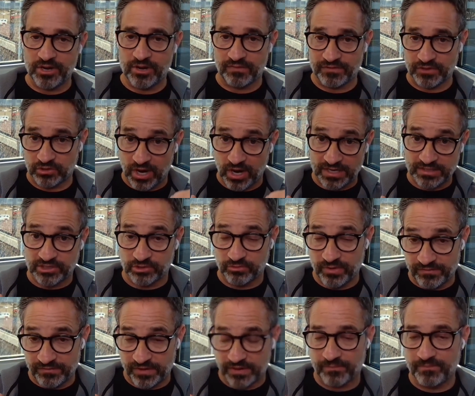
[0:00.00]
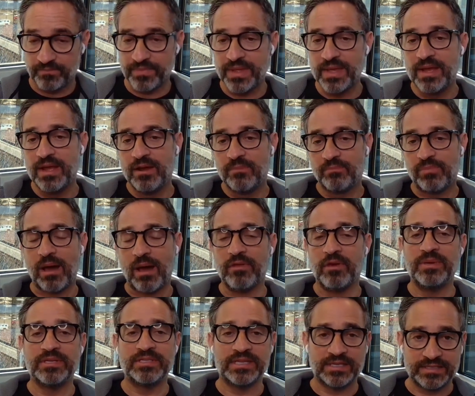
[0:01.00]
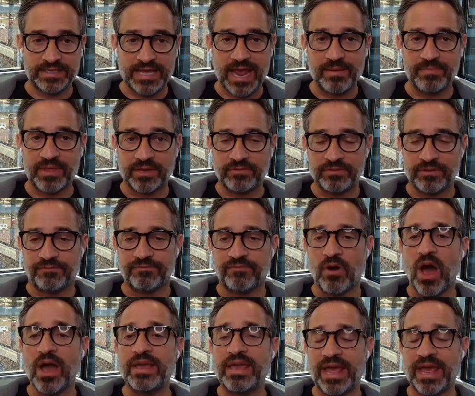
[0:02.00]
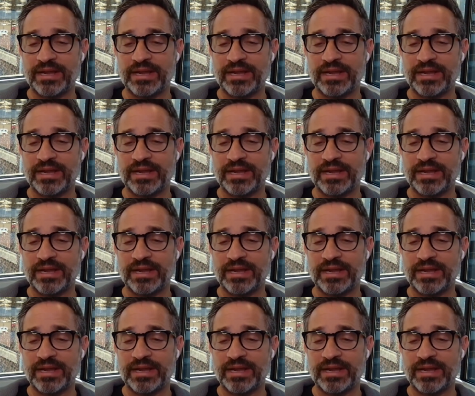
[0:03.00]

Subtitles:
you have to cross the river. Problem is in this game, the frog